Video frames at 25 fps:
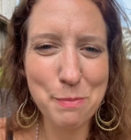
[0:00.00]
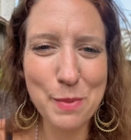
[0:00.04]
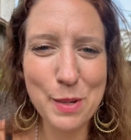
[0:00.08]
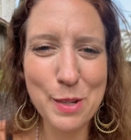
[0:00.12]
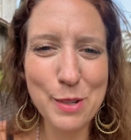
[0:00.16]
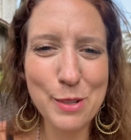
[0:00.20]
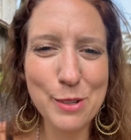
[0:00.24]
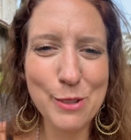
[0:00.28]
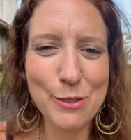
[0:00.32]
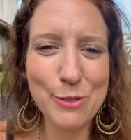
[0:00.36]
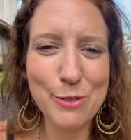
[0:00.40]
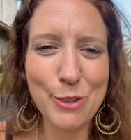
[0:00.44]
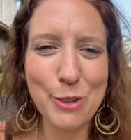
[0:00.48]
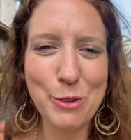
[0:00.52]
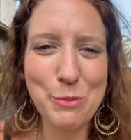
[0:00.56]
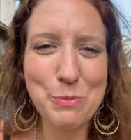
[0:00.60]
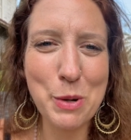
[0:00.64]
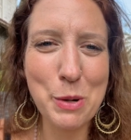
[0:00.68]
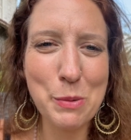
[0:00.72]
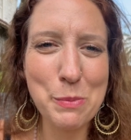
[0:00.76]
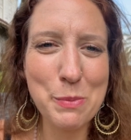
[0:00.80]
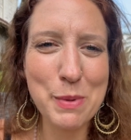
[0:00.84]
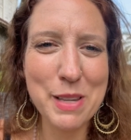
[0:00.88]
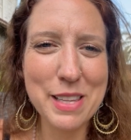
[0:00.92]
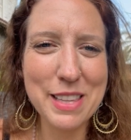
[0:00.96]
beautiful
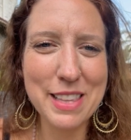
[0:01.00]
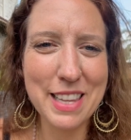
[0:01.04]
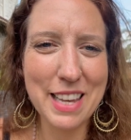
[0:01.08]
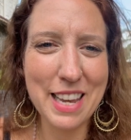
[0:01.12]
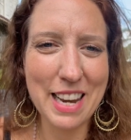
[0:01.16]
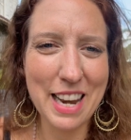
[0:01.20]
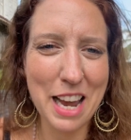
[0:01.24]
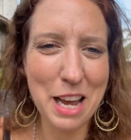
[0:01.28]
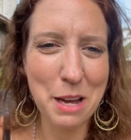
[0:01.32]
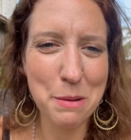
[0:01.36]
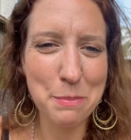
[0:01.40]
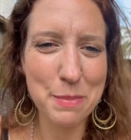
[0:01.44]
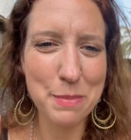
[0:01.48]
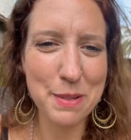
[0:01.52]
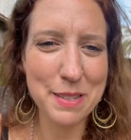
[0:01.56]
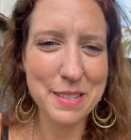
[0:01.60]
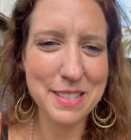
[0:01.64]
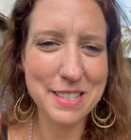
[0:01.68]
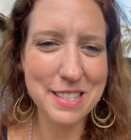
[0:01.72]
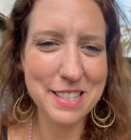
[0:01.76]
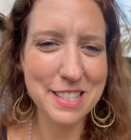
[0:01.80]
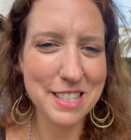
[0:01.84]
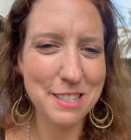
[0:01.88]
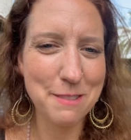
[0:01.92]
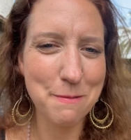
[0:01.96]
moment that
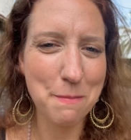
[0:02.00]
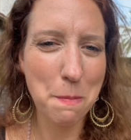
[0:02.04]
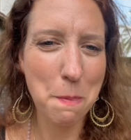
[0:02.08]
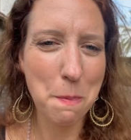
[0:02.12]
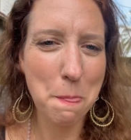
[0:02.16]
happens.